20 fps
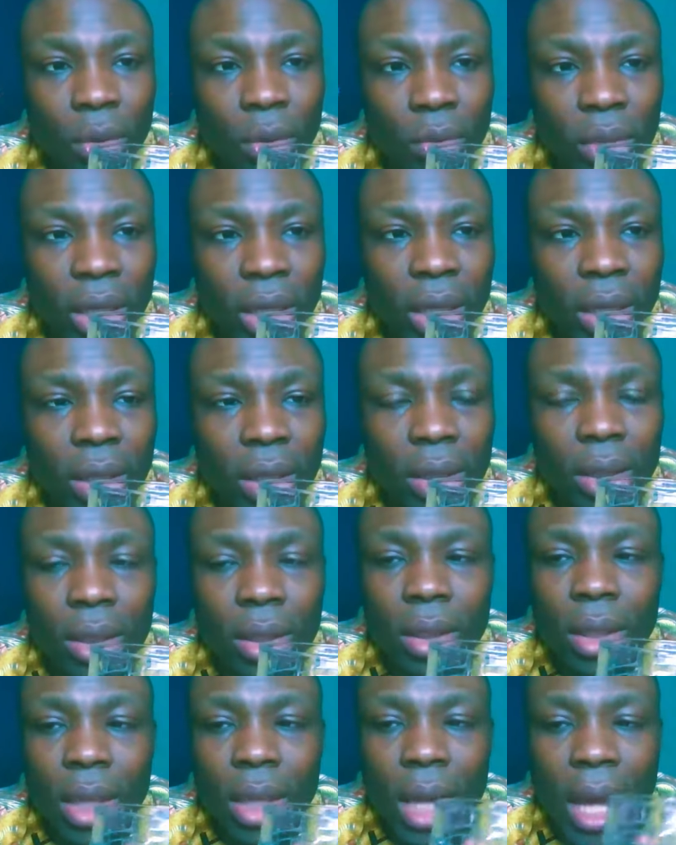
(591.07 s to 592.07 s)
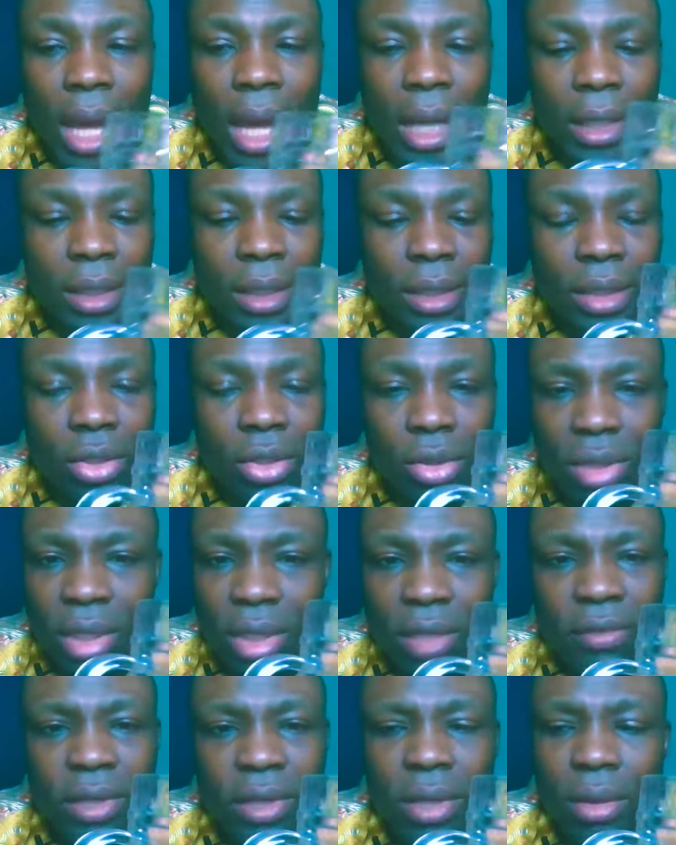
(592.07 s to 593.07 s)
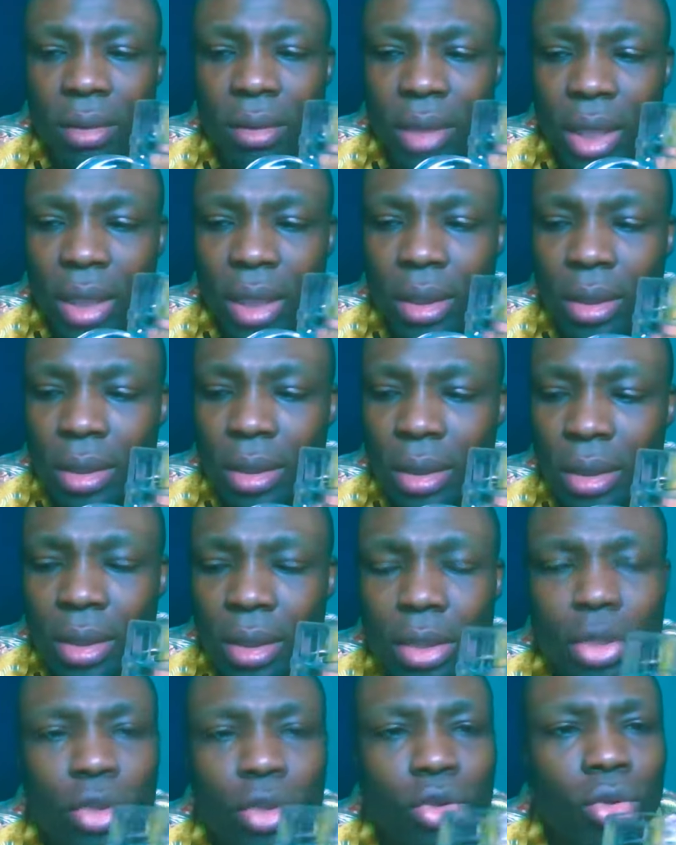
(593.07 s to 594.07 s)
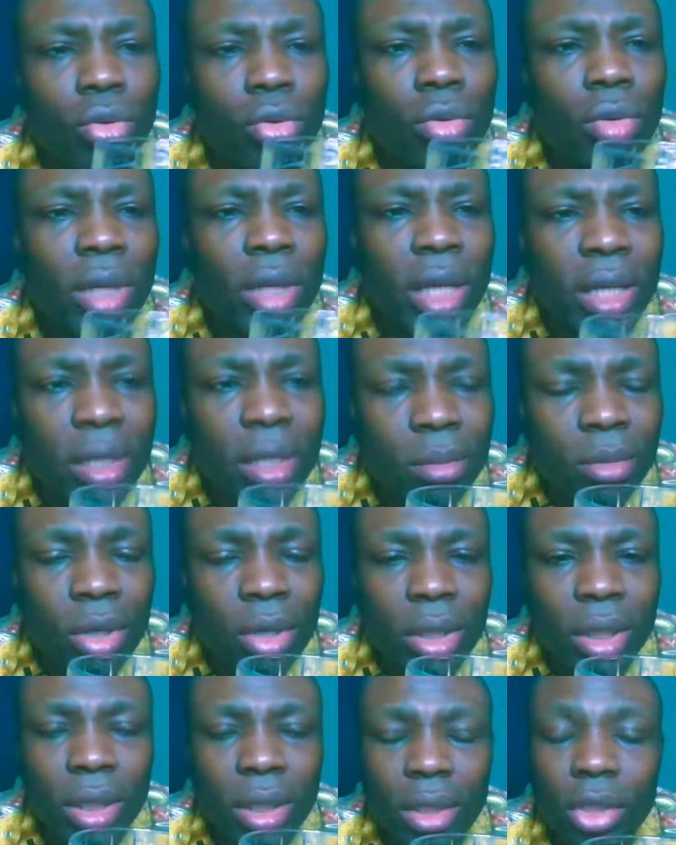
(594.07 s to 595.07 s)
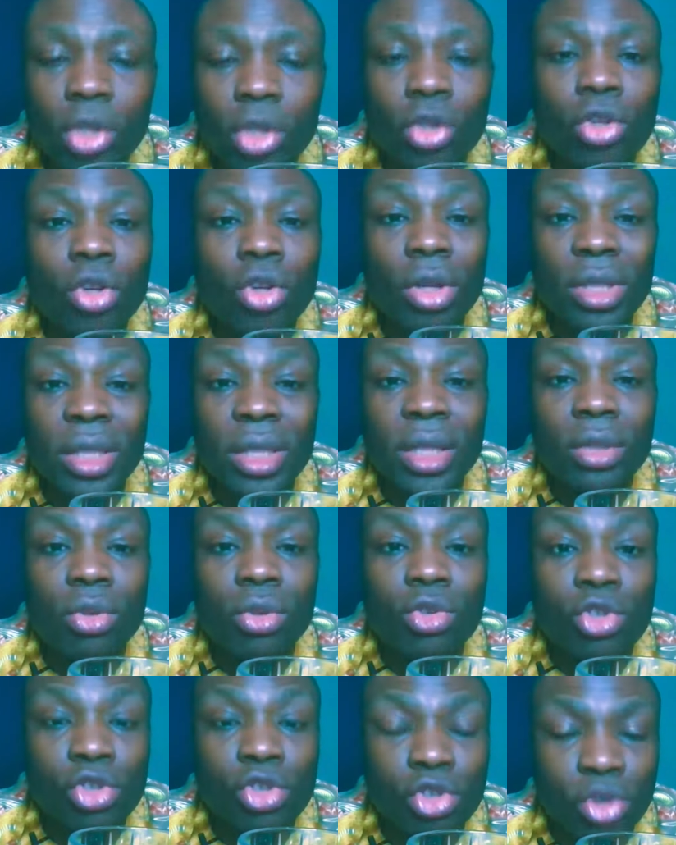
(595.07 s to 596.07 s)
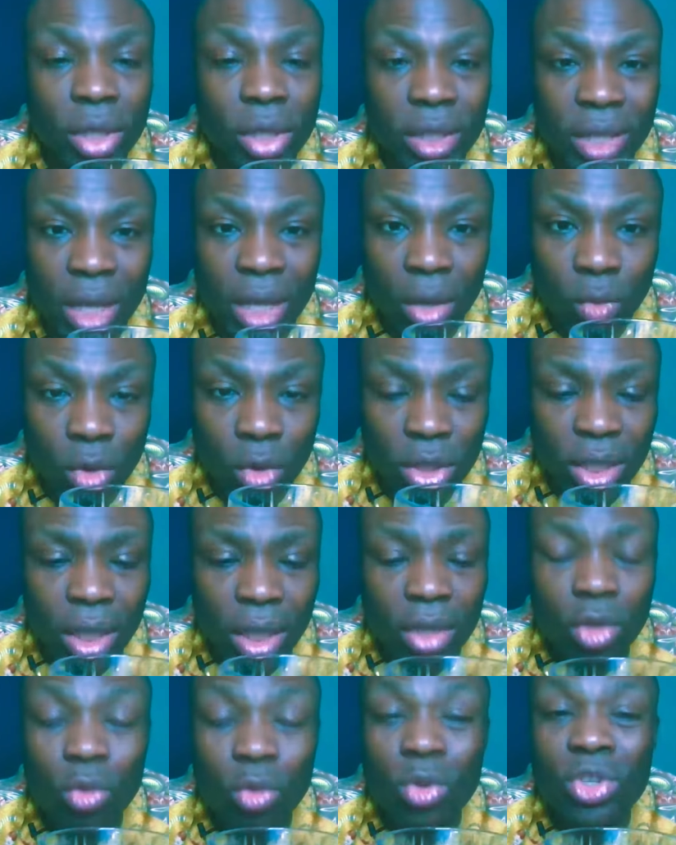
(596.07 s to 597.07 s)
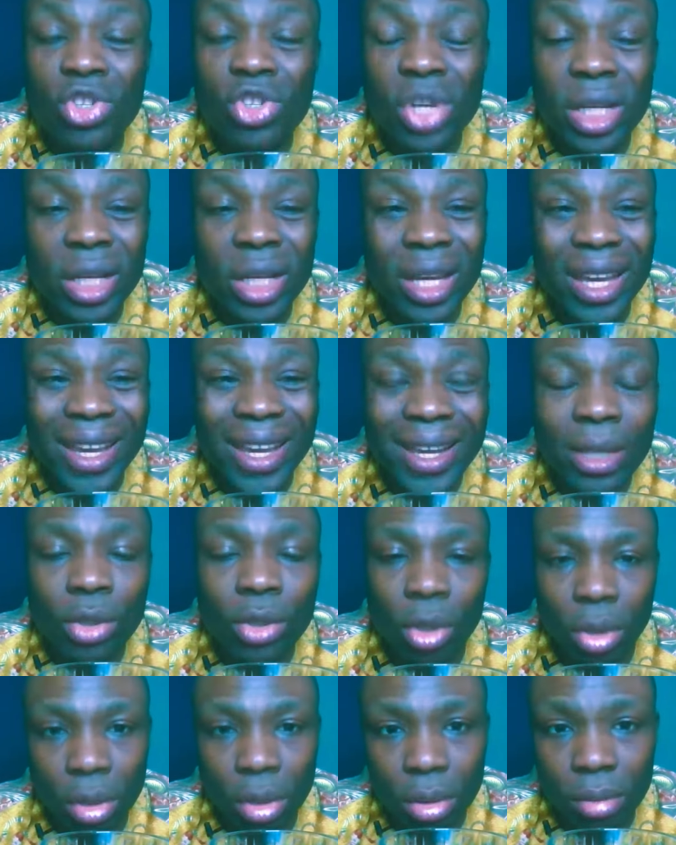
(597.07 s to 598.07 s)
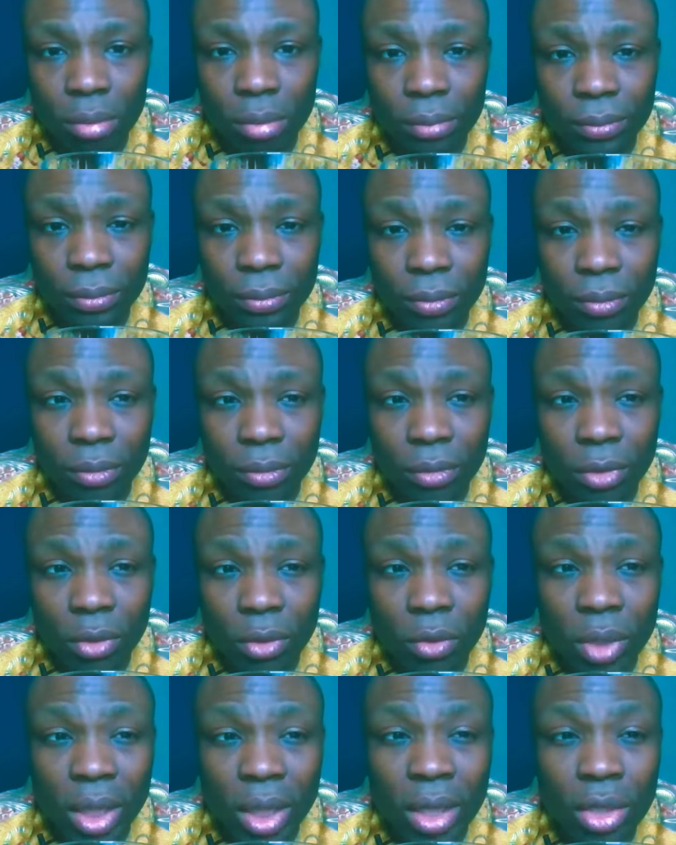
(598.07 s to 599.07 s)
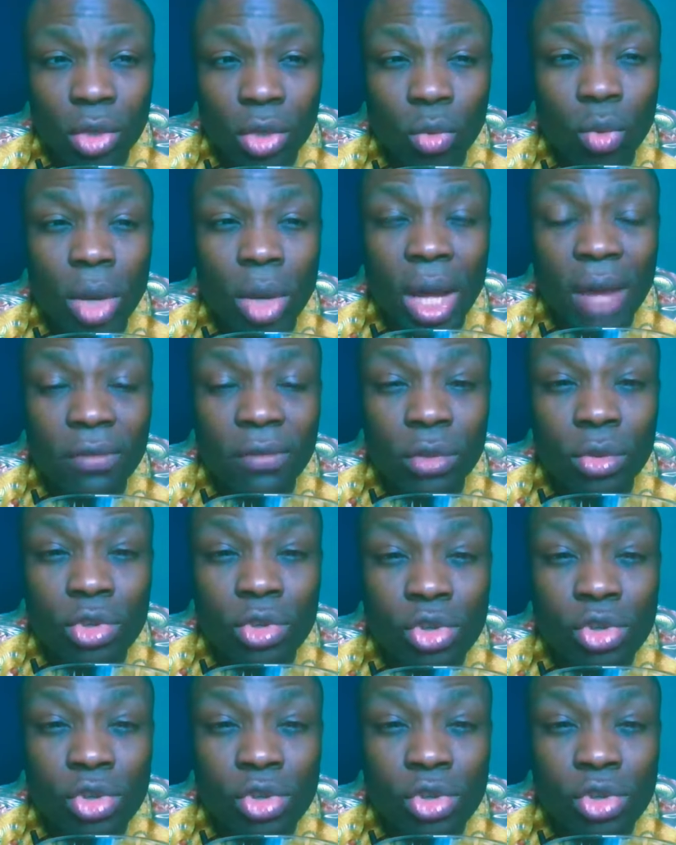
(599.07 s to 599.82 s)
okay? And just leave it on there. So in the morning, you just need to drink that water. You will drink it up, okay, you will have to